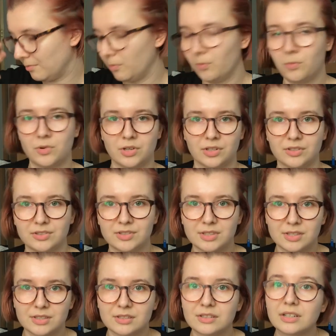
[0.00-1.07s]
works
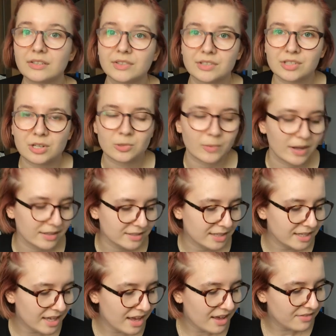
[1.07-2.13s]
of Oscar Wilde that
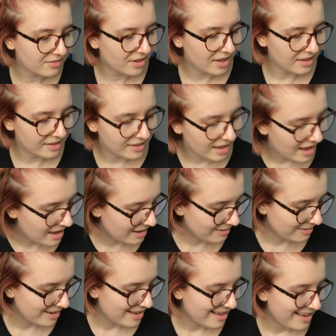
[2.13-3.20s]
I have, and now
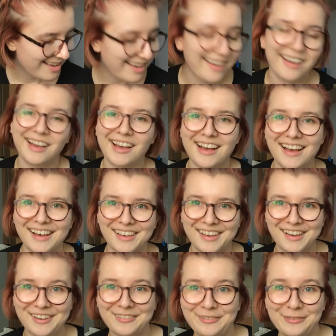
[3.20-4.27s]
I
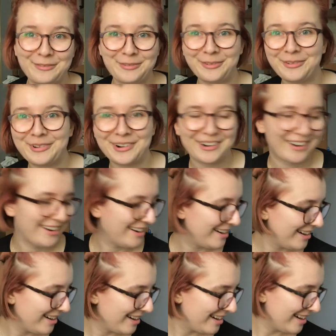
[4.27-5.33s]
have 4
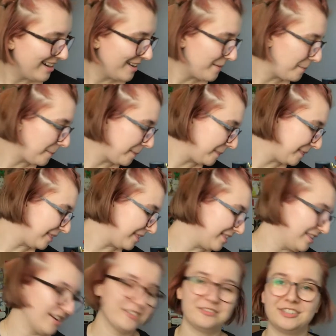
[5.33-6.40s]

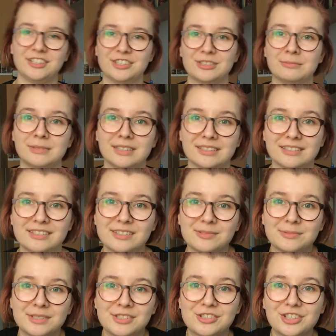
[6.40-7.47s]
non-fiction books,
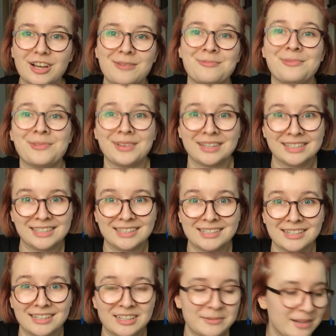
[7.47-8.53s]
which I'm really
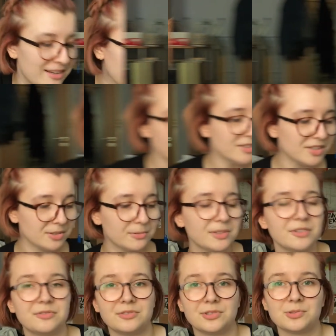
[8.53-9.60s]
excited about. I'm gonna start with the
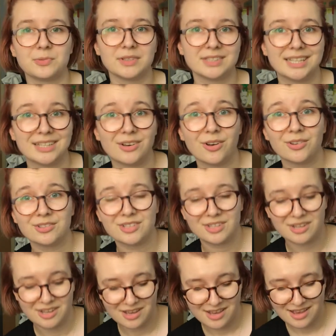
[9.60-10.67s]
first ones they got,
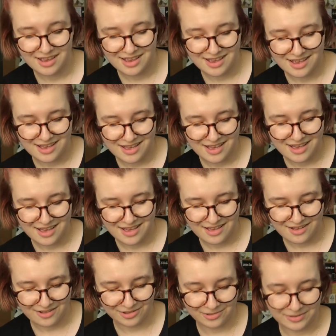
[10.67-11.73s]

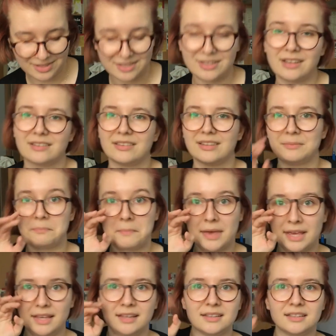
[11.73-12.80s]
although it's not the
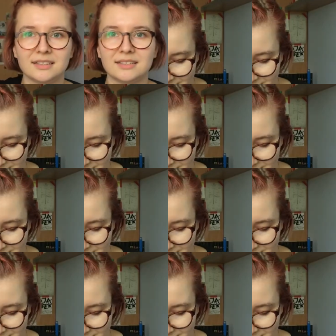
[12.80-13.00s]
main